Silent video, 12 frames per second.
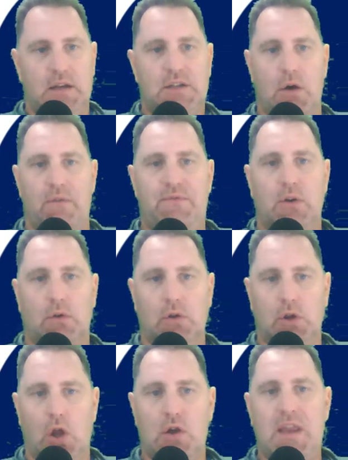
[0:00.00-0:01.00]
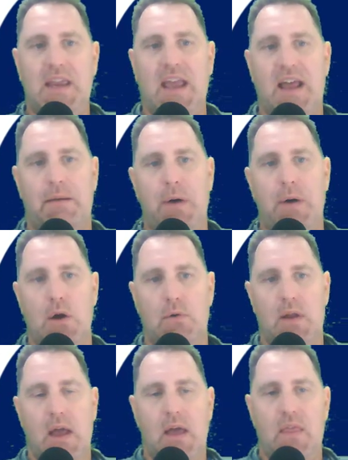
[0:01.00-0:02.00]
So if you're looking at a
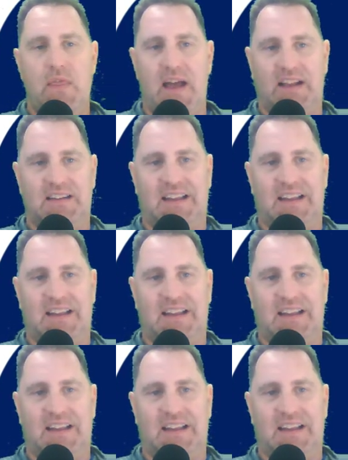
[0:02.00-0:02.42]
boat that,